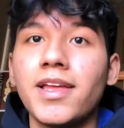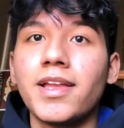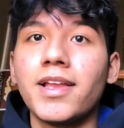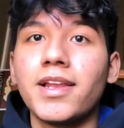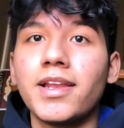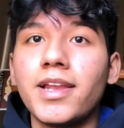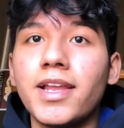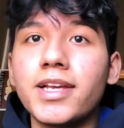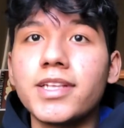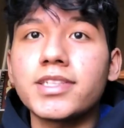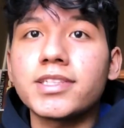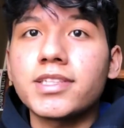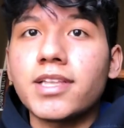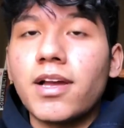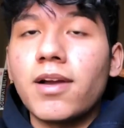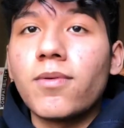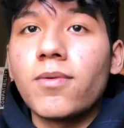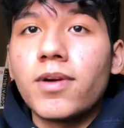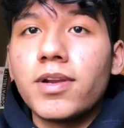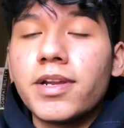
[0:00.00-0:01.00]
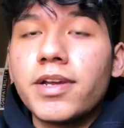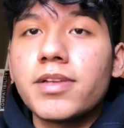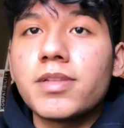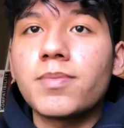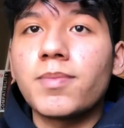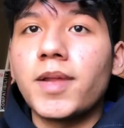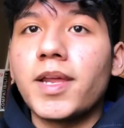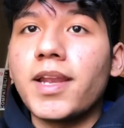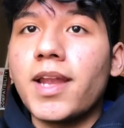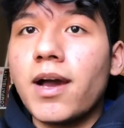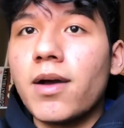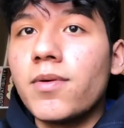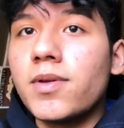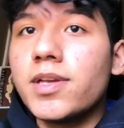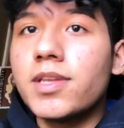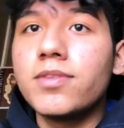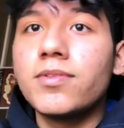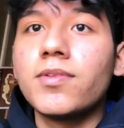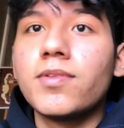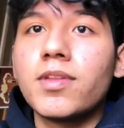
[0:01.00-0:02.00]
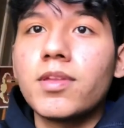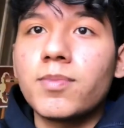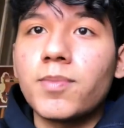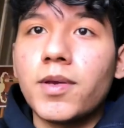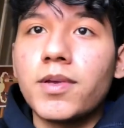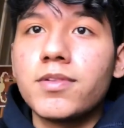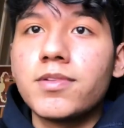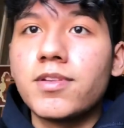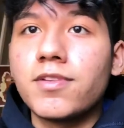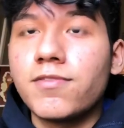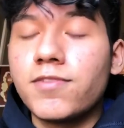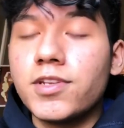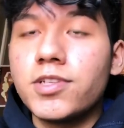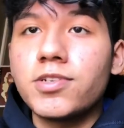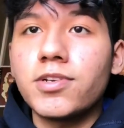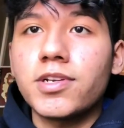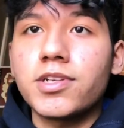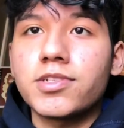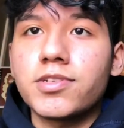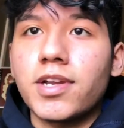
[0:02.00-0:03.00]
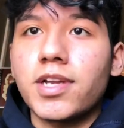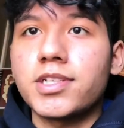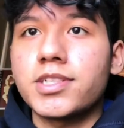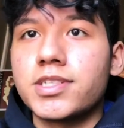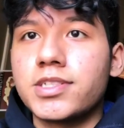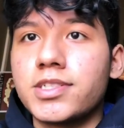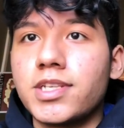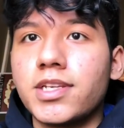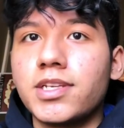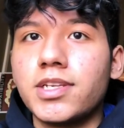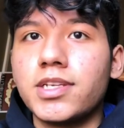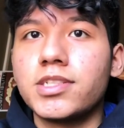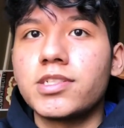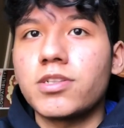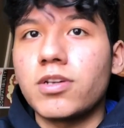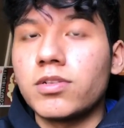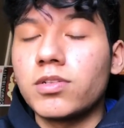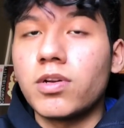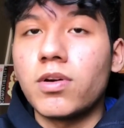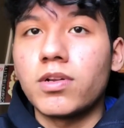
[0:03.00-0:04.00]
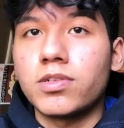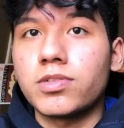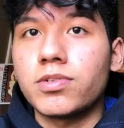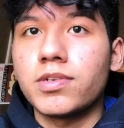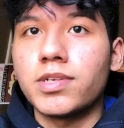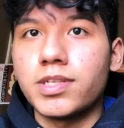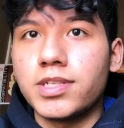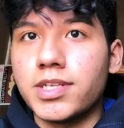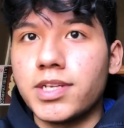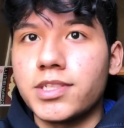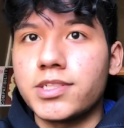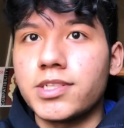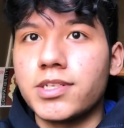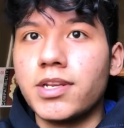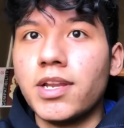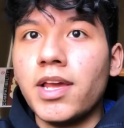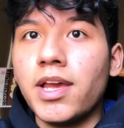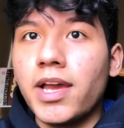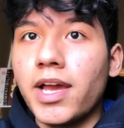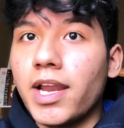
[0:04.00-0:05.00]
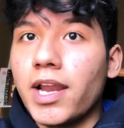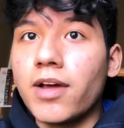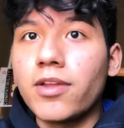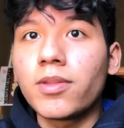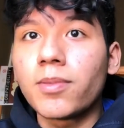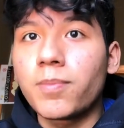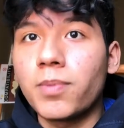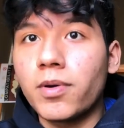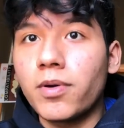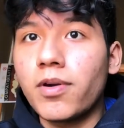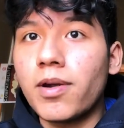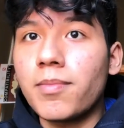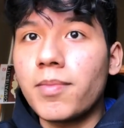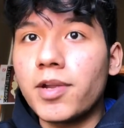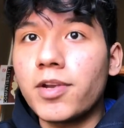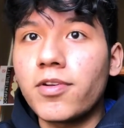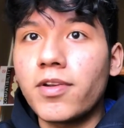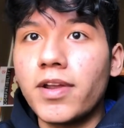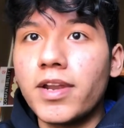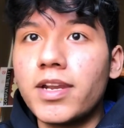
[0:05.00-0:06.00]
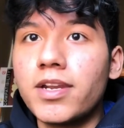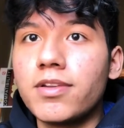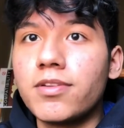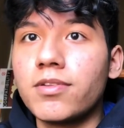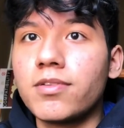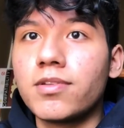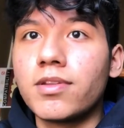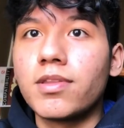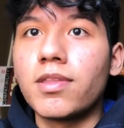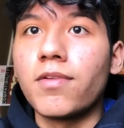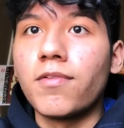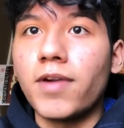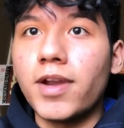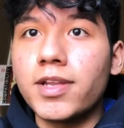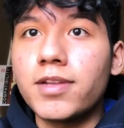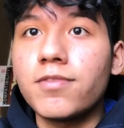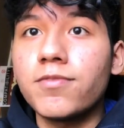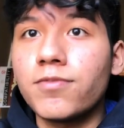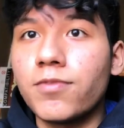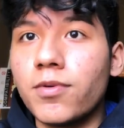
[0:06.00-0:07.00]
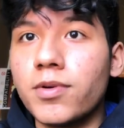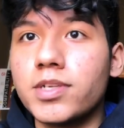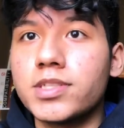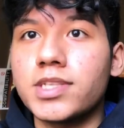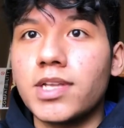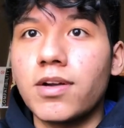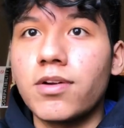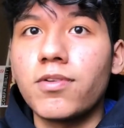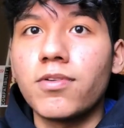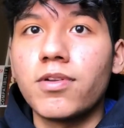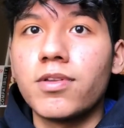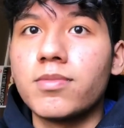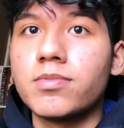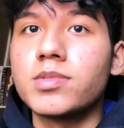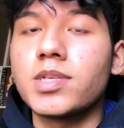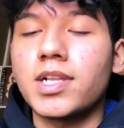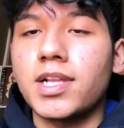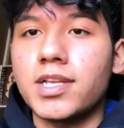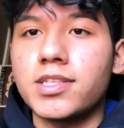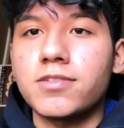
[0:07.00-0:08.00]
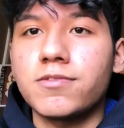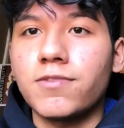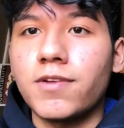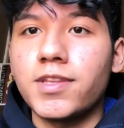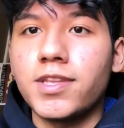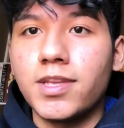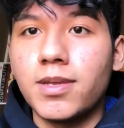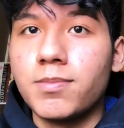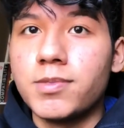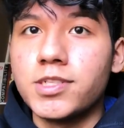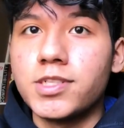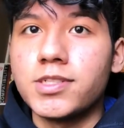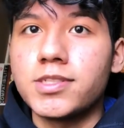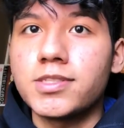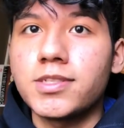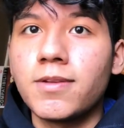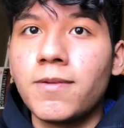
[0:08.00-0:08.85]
Next, I want to explain how we can do this by using feature extraction techniques called contour detection, and how the program I created uses the random forest algorithm to classify the images.